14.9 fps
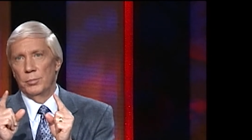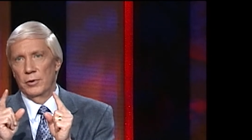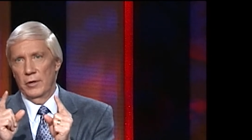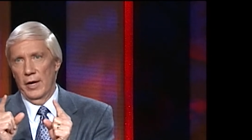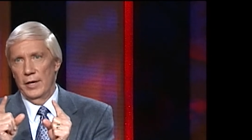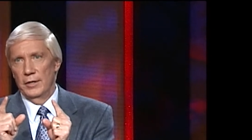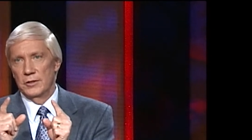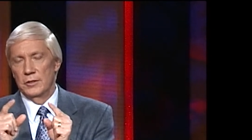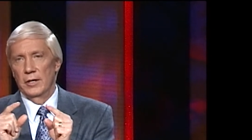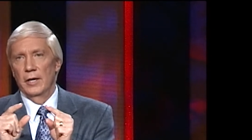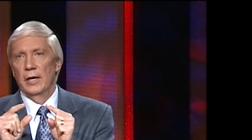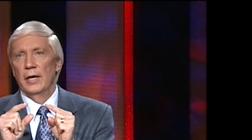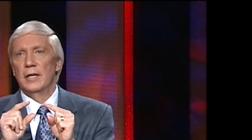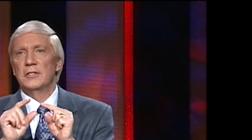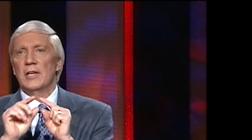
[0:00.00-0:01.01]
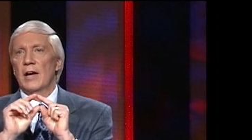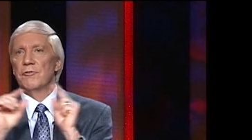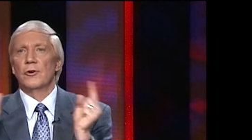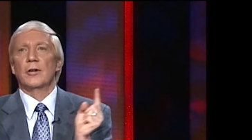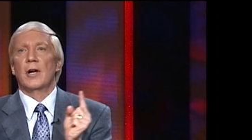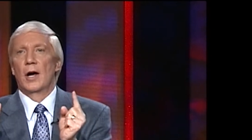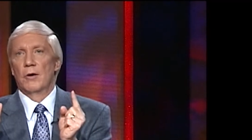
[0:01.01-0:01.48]
place it's
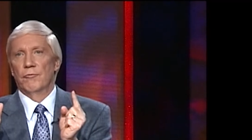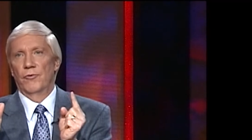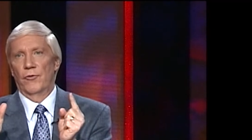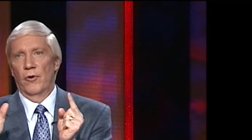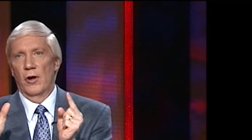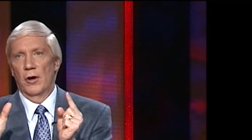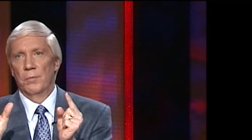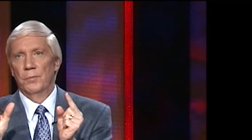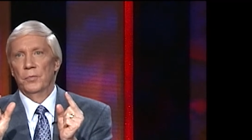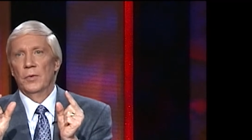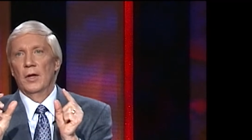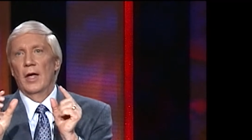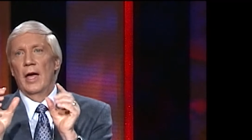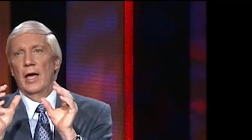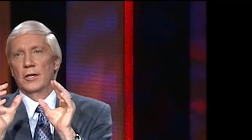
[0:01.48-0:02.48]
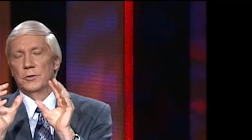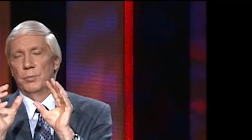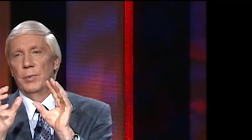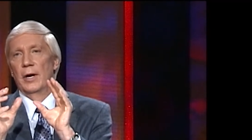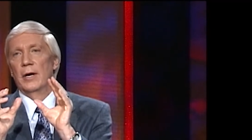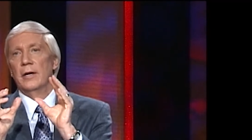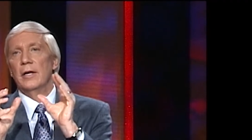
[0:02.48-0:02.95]
ever come from has
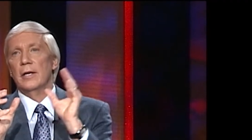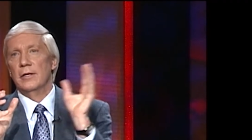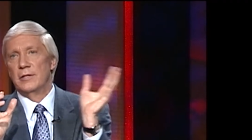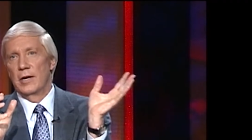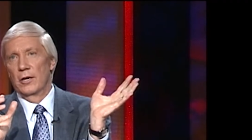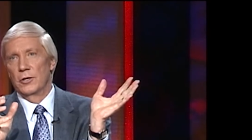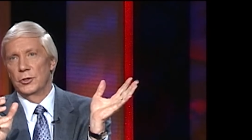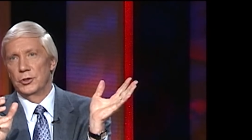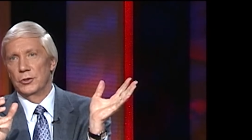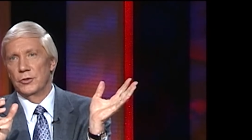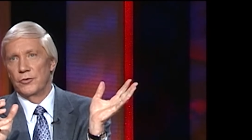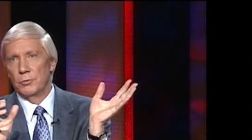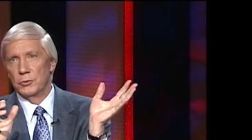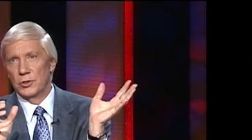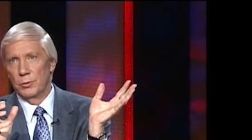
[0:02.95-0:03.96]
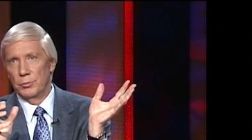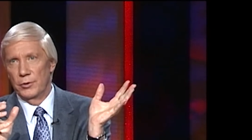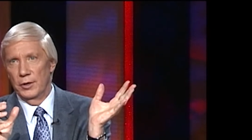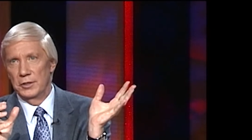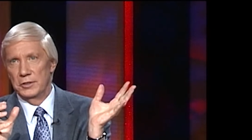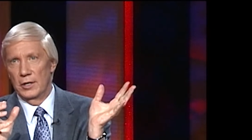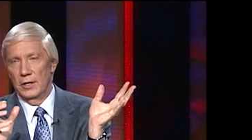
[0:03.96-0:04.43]
been intelligence from
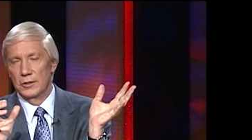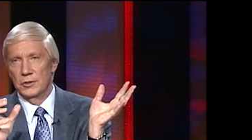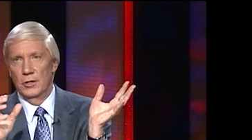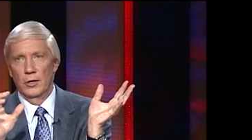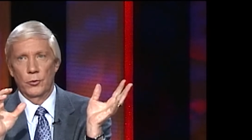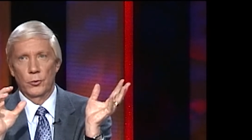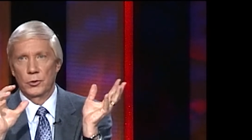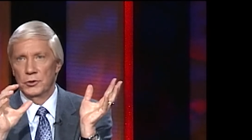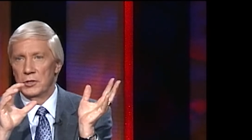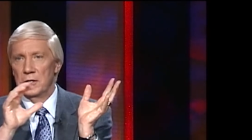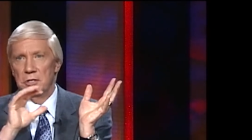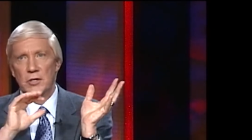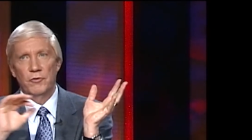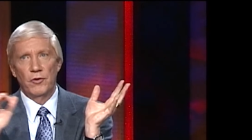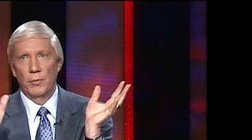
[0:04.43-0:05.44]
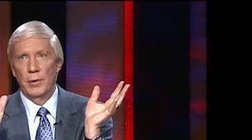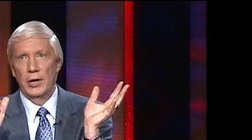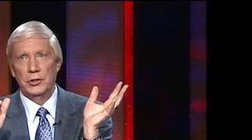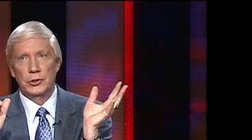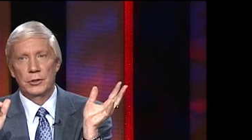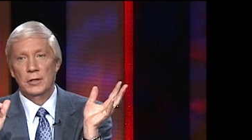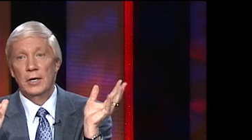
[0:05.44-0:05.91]
someplace else. In other words, this
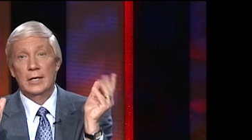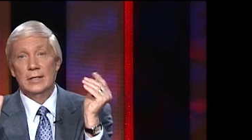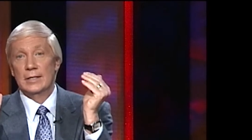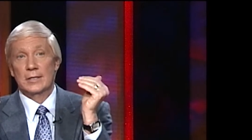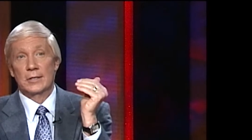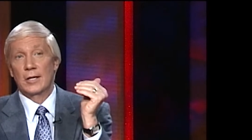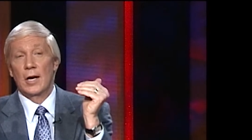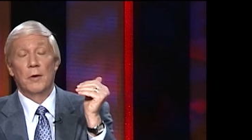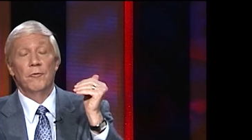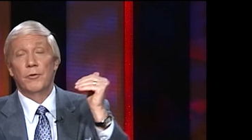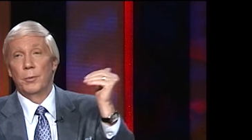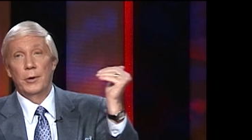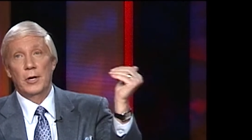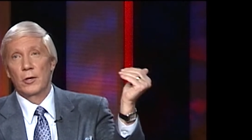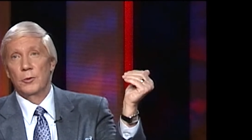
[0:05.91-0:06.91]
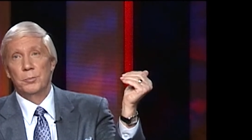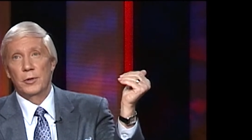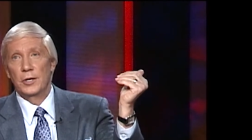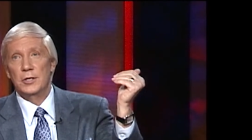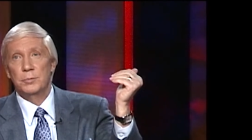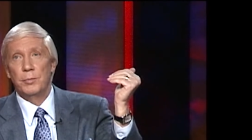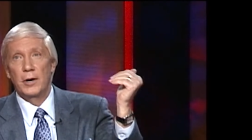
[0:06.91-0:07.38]
information doesn't come from any other
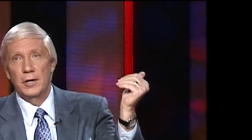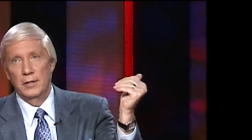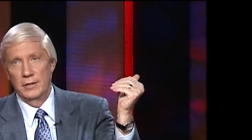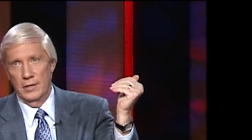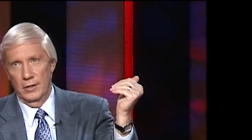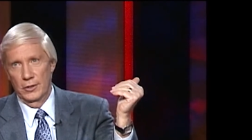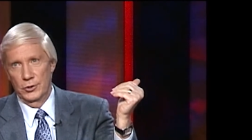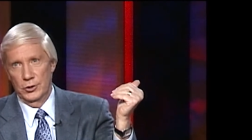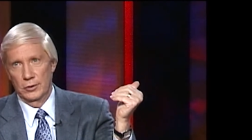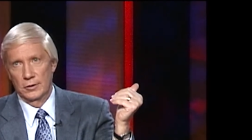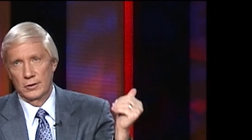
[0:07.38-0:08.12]
place but intelligence.